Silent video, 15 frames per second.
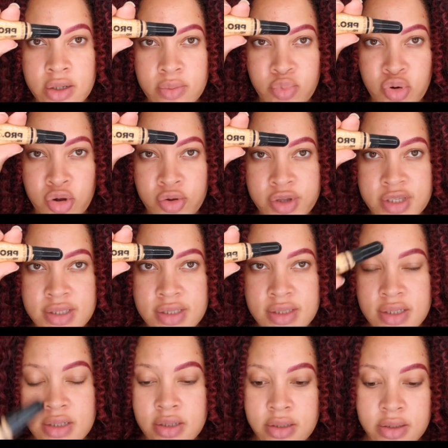Pro
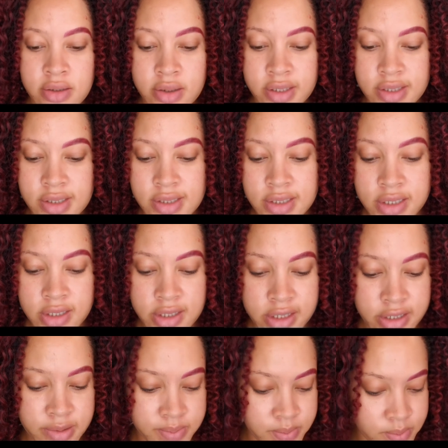Conceal concealer.